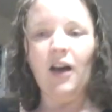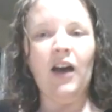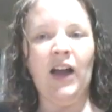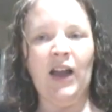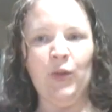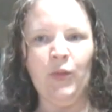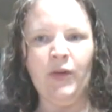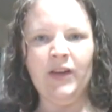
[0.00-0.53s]

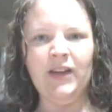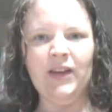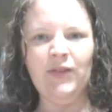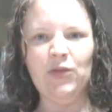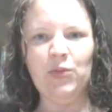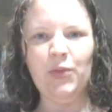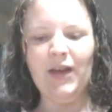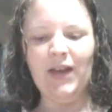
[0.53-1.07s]
I want to
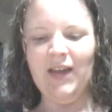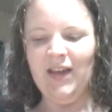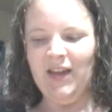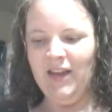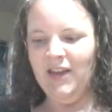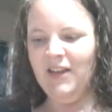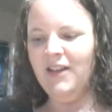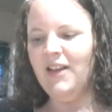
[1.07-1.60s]
give
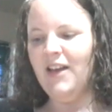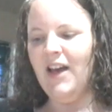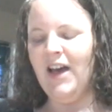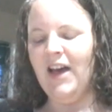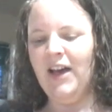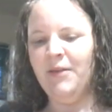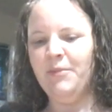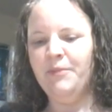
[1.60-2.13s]
away.
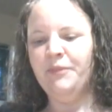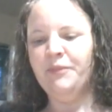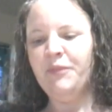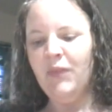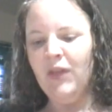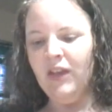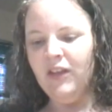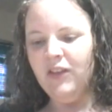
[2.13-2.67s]

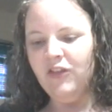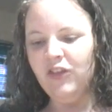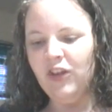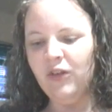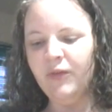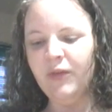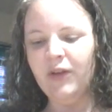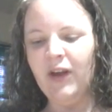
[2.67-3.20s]

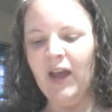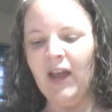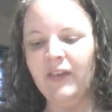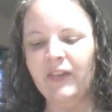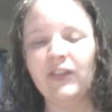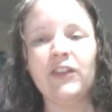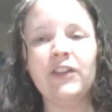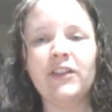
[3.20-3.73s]
Jennifer
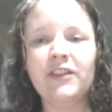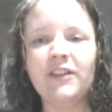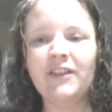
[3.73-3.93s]
Hassler,